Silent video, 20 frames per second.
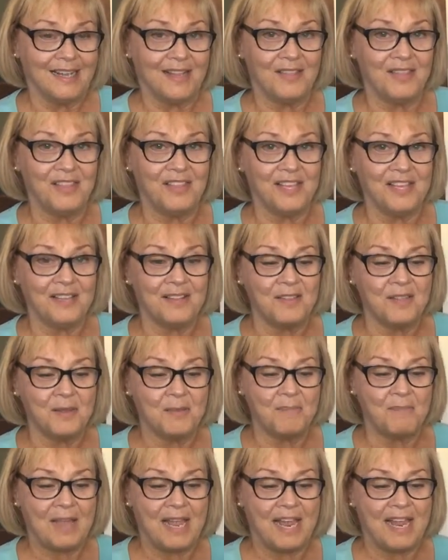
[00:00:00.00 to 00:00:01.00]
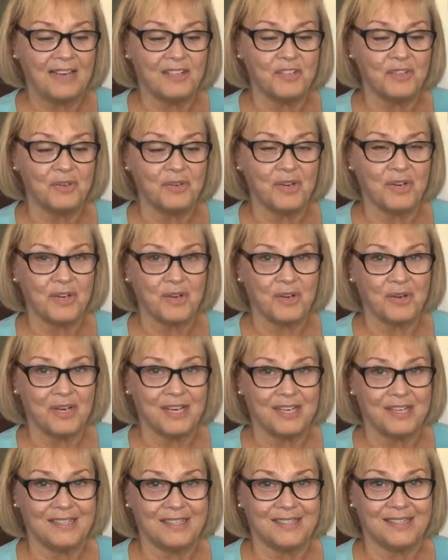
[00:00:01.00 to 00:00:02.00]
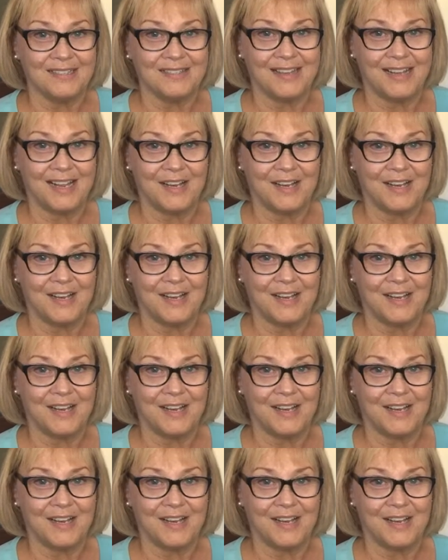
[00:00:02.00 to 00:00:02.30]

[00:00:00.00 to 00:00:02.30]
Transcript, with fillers: and then the back door creaked